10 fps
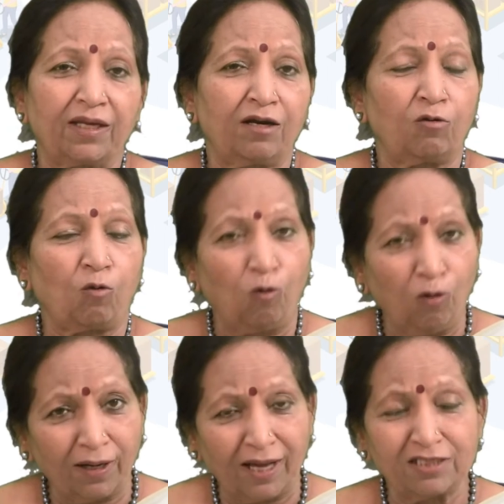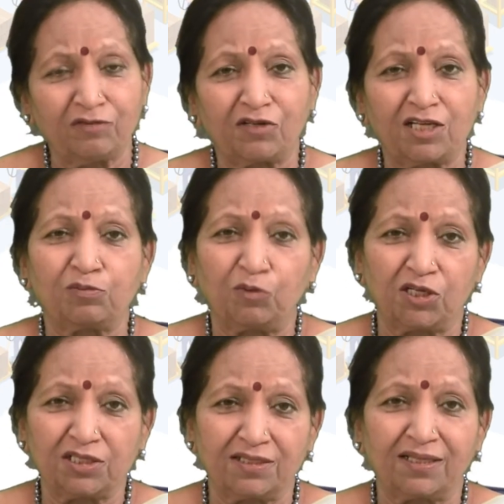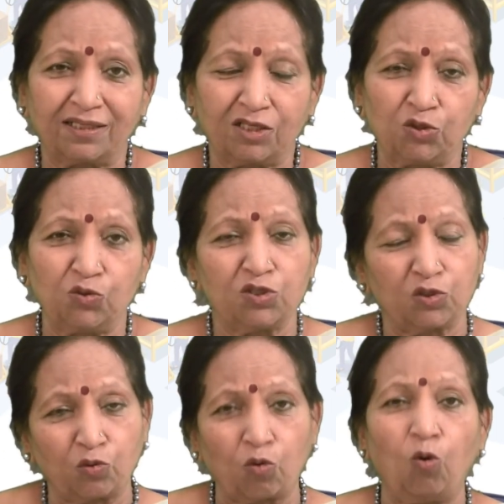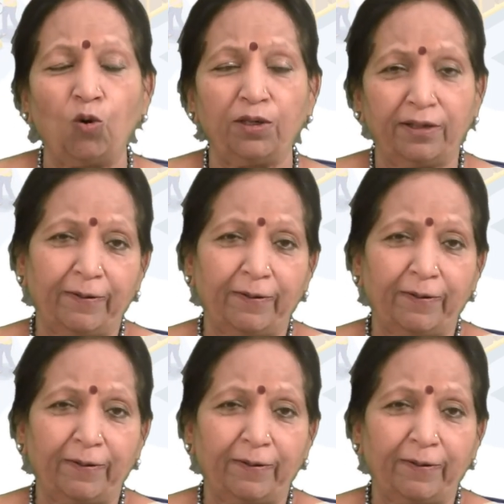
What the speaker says: are all kinds of transportations that are used: road,